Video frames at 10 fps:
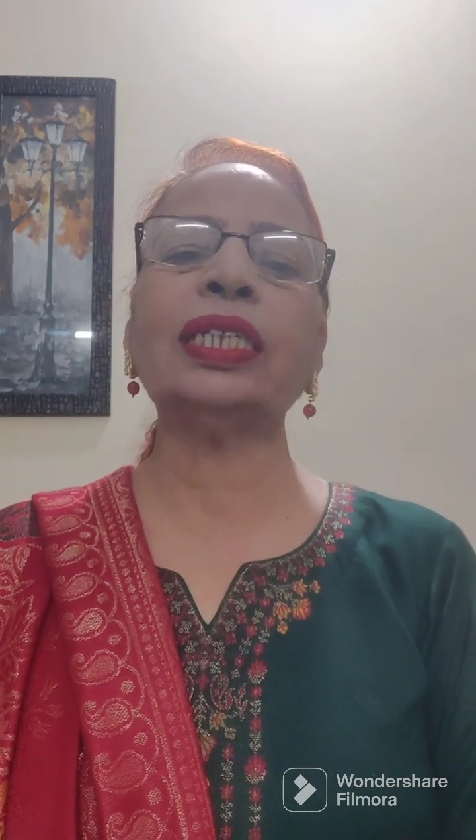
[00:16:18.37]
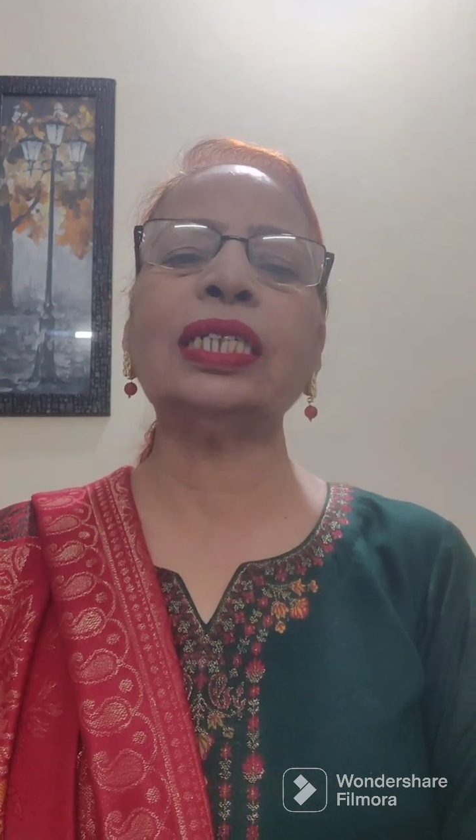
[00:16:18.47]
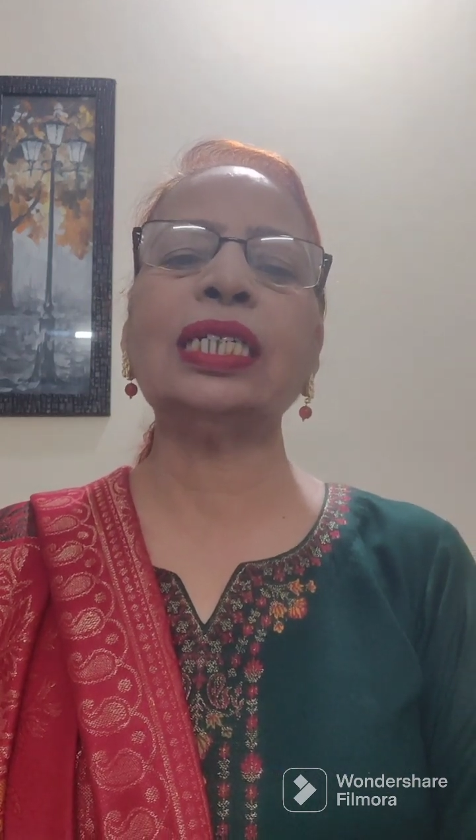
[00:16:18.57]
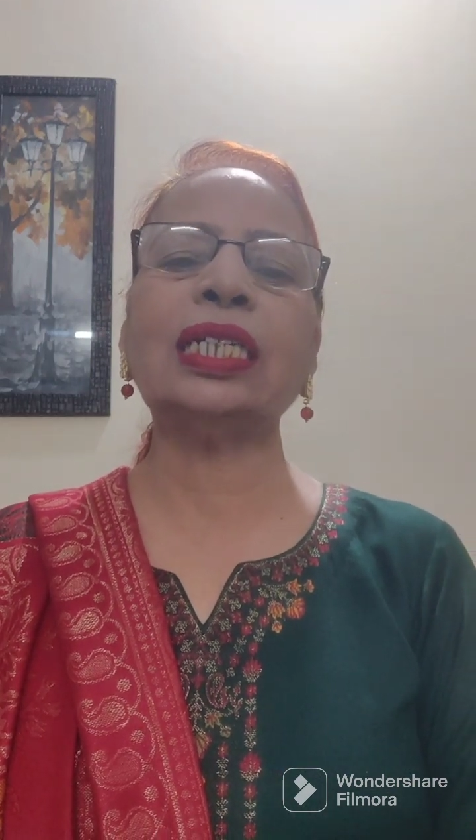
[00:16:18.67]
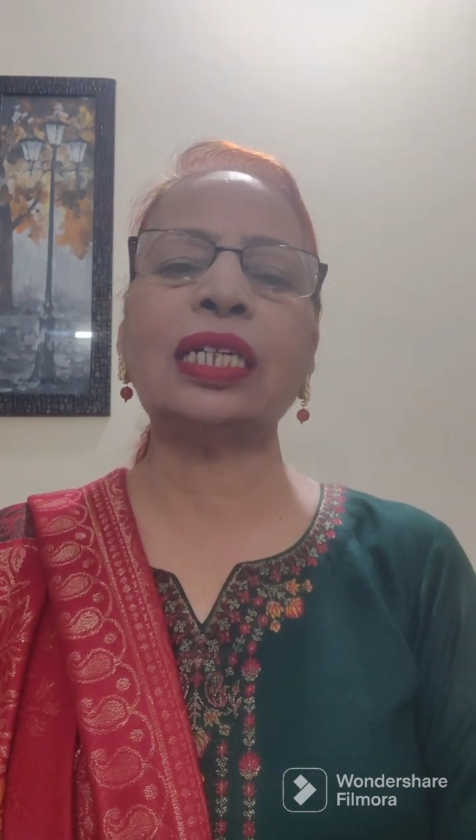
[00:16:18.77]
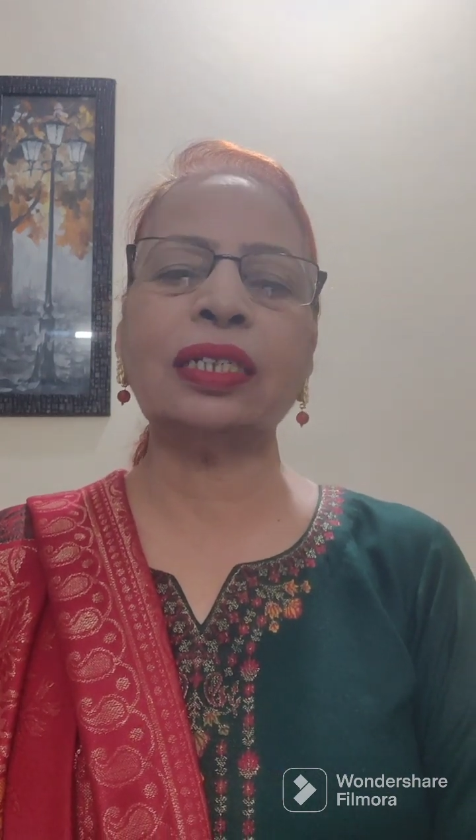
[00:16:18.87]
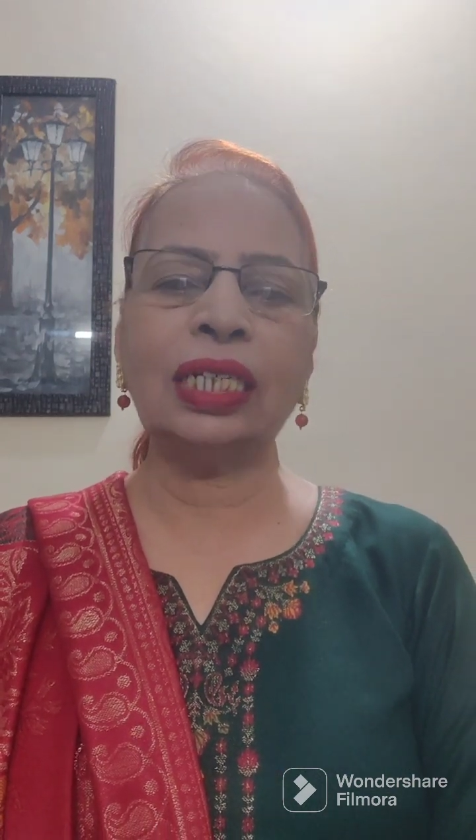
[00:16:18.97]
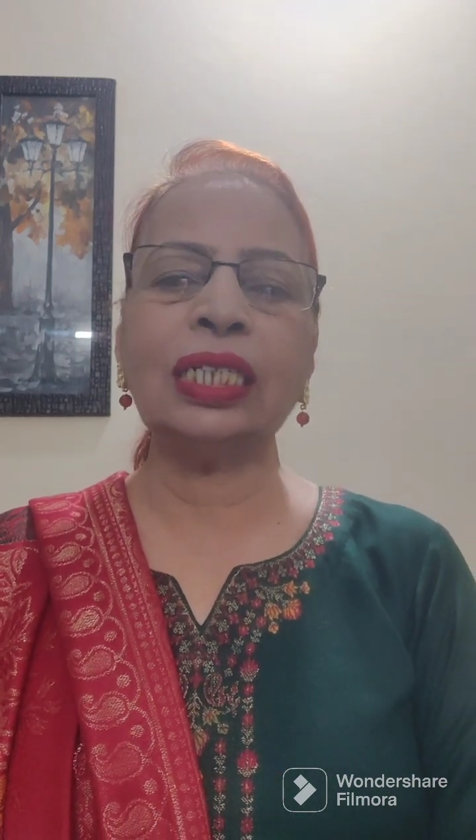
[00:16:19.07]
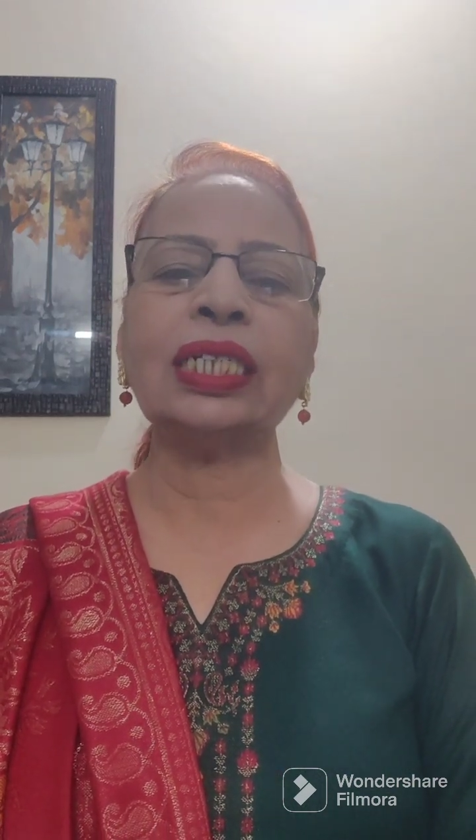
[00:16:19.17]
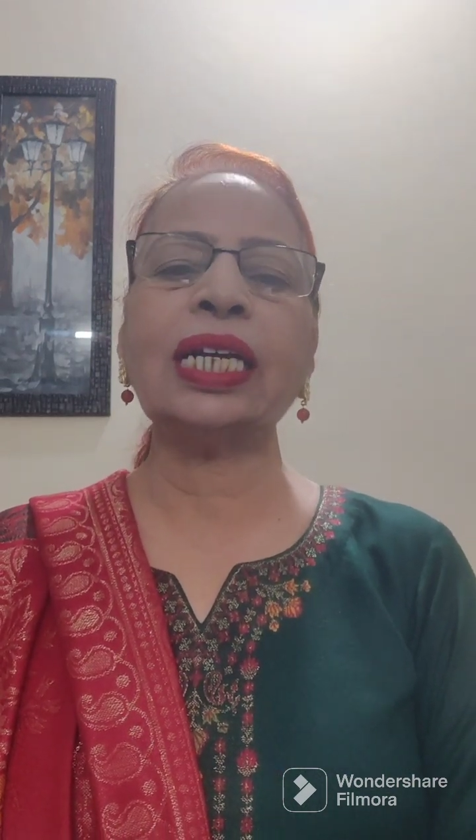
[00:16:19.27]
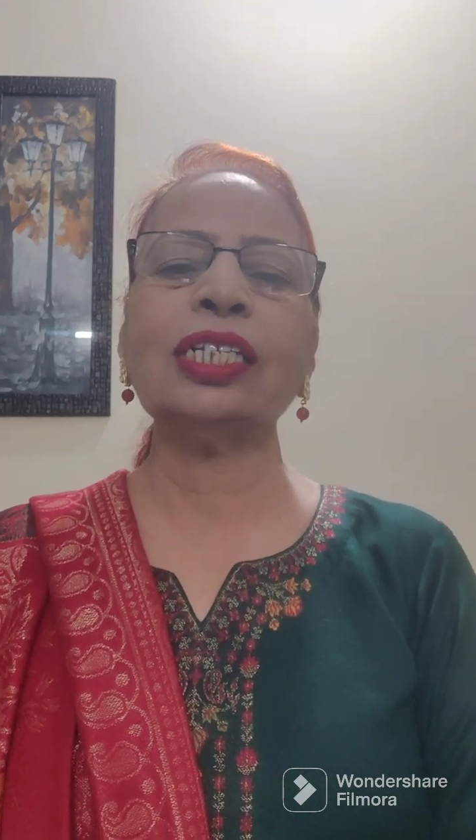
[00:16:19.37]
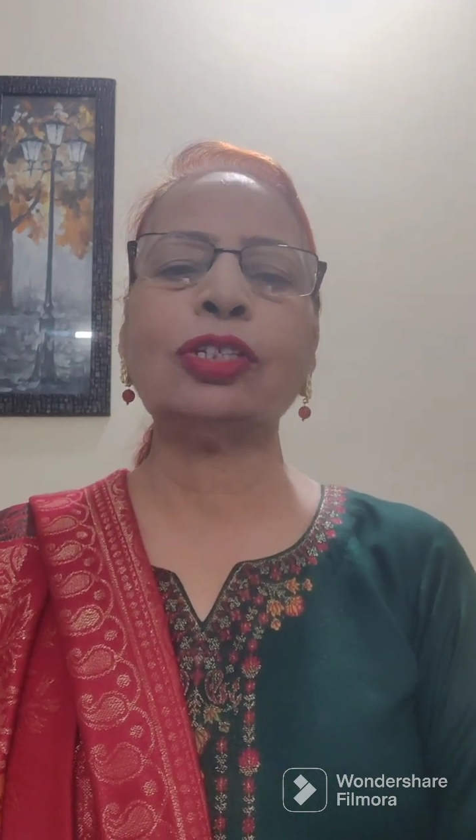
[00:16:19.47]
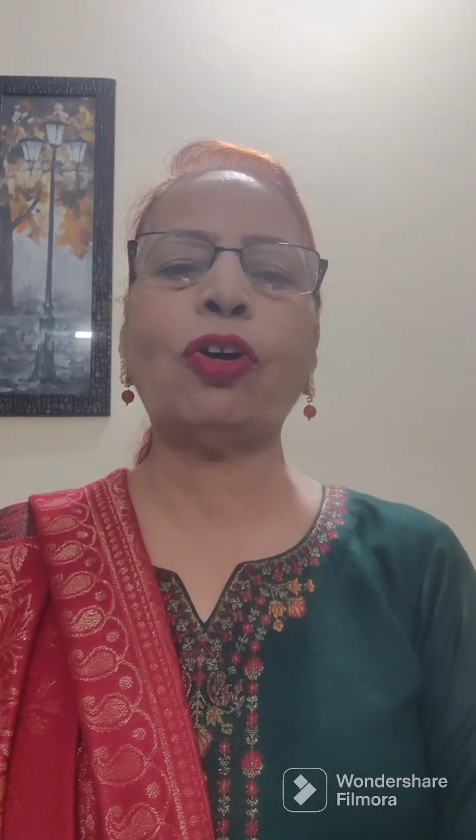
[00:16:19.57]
the details